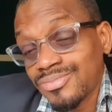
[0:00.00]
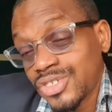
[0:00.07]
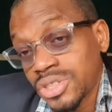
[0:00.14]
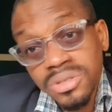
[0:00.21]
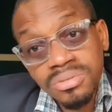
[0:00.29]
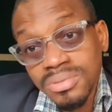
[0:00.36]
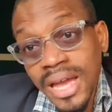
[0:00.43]

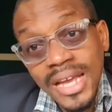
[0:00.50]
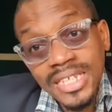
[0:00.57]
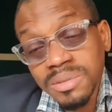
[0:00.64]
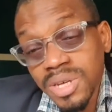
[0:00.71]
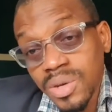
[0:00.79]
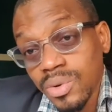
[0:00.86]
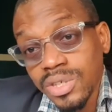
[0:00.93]
Just ask
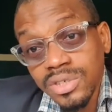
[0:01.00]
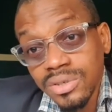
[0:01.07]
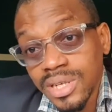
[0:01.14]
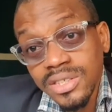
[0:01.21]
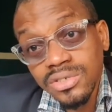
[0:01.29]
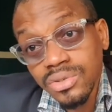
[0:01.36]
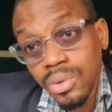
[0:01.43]
me a question.
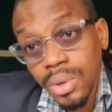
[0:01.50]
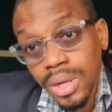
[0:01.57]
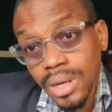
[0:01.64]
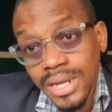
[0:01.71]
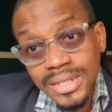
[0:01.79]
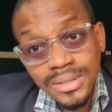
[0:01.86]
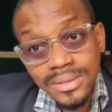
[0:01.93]
Let's talk.
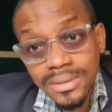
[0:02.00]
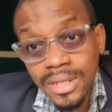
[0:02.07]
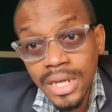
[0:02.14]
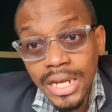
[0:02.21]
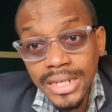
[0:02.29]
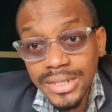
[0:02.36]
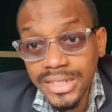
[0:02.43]
Let's
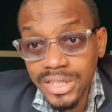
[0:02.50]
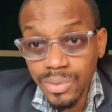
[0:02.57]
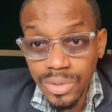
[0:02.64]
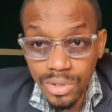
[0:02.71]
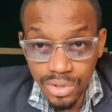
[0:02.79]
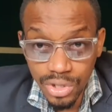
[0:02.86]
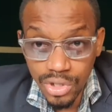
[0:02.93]
deal
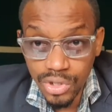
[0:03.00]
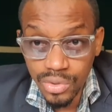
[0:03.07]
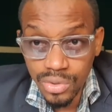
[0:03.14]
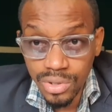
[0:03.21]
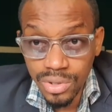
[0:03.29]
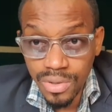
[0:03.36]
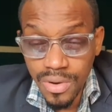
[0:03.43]
with those
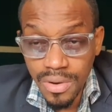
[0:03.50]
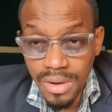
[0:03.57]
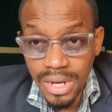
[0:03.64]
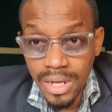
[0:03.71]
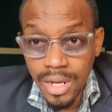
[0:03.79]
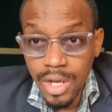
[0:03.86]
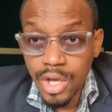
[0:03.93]
issues. All
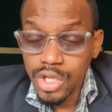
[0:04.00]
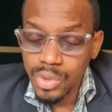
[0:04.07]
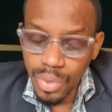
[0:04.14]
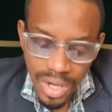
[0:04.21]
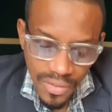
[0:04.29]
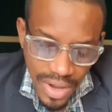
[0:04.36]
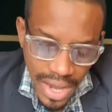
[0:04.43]
right. So
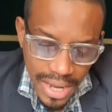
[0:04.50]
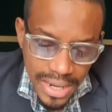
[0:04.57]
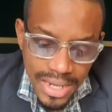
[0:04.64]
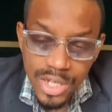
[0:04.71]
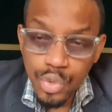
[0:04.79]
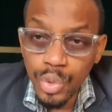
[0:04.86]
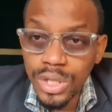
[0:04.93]
whatever it
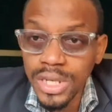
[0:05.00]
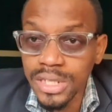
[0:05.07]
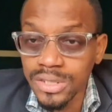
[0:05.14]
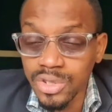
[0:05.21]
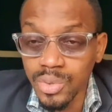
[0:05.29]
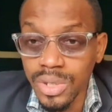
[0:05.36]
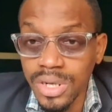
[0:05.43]
is, we can
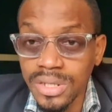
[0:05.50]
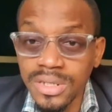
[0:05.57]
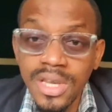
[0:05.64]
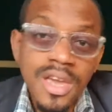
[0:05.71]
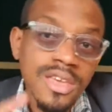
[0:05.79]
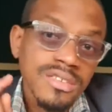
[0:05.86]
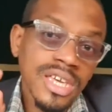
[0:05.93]
deal with it.
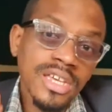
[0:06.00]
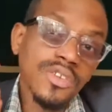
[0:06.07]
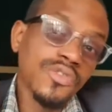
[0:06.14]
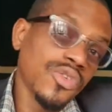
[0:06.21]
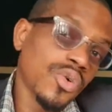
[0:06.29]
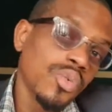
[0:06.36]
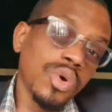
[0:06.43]
Thank you
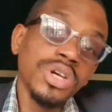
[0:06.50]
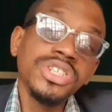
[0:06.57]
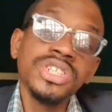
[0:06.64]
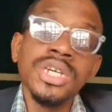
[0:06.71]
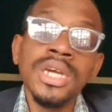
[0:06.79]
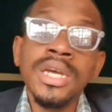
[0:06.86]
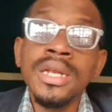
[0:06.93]
for
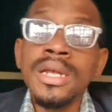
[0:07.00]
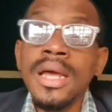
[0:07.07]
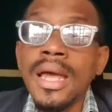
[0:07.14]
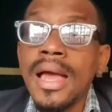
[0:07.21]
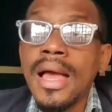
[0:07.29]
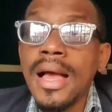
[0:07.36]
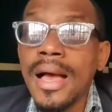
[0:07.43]
watching.
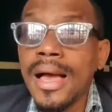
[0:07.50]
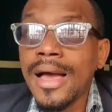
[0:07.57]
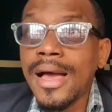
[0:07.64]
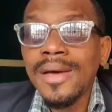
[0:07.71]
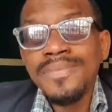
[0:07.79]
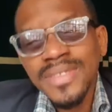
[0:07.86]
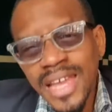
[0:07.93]

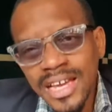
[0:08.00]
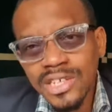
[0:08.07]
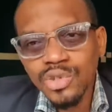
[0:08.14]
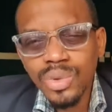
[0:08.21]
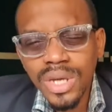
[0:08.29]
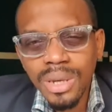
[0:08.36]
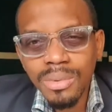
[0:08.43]
Next
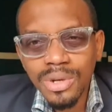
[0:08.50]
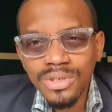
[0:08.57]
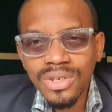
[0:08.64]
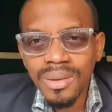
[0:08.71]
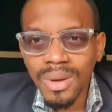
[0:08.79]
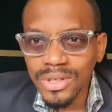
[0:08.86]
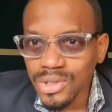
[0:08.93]
week, I'm going to
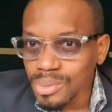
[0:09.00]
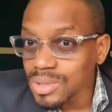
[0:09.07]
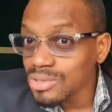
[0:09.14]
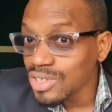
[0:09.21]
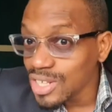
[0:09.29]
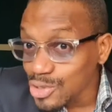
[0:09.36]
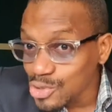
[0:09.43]
talk about something
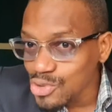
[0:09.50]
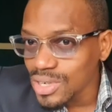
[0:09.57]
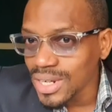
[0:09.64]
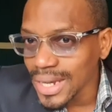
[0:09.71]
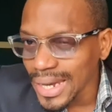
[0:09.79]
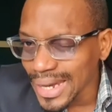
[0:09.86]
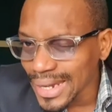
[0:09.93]
really cool
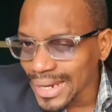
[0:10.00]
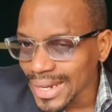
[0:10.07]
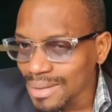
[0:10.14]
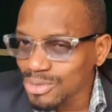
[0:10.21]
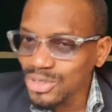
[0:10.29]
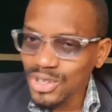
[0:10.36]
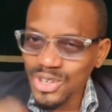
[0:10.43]
again.
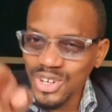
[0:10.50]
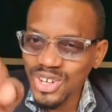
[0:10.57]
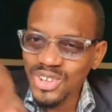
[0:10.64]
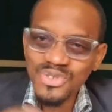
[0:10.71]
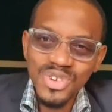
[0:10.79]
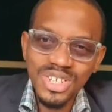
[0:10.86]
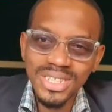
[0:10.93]
I'm sure you're going
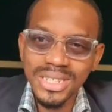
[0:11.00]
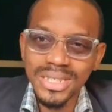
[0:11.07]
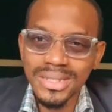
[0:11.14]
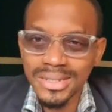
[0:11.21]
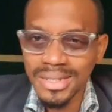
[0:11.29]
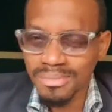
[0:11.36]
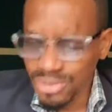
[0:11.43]
to watch it.
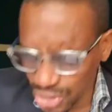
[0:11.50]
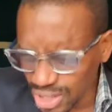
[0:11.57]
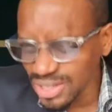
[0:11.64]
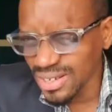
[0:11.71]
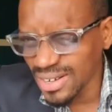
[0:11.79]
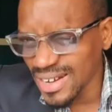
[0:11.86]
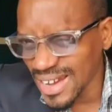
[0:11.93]
I'm sure you're
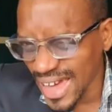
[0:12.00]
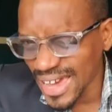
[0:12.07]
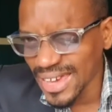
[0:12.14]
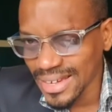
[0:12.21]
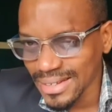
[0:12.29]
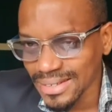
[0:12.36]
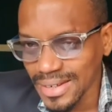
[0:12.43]
going to like
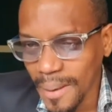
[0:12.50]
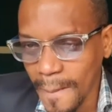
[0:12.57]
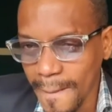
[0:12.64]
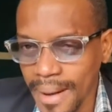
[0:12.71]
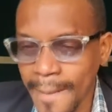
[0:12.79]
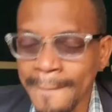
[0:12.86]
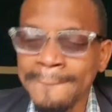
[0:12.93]
it.
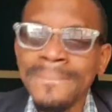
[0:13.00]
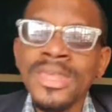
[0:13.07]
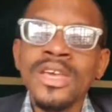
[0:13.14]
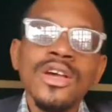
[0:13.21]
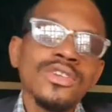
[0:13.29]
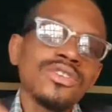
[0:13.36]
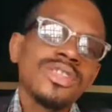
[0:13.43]
All right.
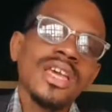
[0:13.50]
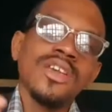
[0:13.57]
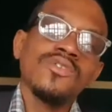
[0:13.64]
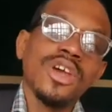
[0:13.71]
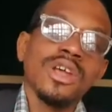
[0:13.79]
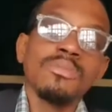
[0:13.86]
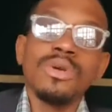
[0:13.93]
So thank you
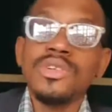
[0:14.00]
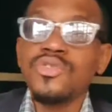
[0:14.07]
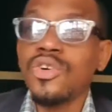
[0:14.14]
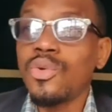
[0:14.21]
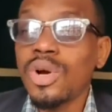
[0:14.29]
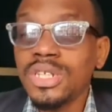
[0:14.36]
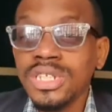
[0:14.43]
very much
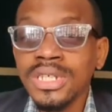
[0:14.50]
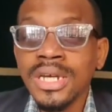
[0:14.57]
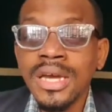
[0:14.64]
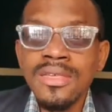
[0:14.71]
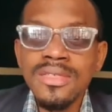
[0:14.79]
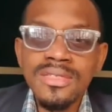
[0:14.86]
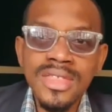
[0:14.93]
for
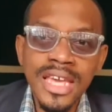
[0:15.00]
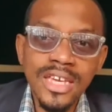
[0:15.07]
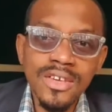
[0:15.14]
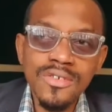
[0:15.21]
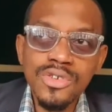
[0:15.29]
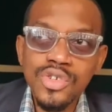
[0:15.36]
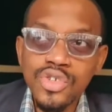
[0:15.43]
watching. Thank
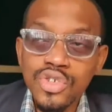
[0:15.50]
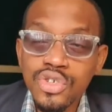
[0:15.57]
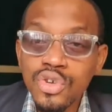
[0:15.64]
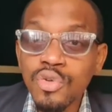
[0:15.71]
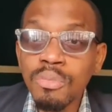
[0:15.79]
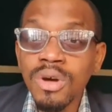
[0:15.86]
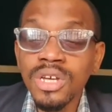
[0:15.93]
you
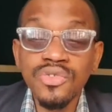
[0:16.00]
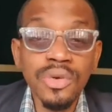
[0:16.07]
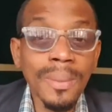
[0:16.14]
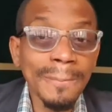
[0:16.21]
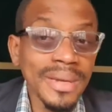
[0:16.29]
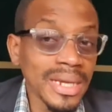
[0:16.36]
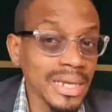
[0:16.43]
so much for
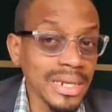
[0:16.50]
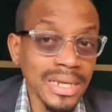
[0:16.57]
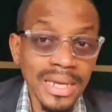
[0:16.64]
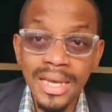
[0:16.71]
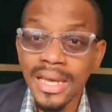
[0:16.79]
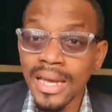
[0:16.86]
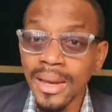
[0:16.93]
being
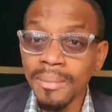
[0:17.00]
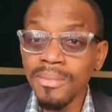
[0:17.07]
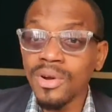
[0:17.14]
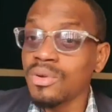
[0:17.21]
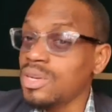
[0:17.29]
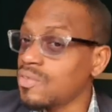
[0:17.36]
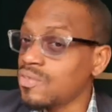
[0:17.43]
here. I'm
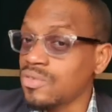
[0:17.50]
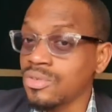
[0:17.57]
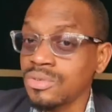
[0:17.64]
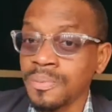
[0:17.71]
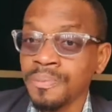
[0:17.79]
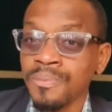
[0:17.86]
grateful.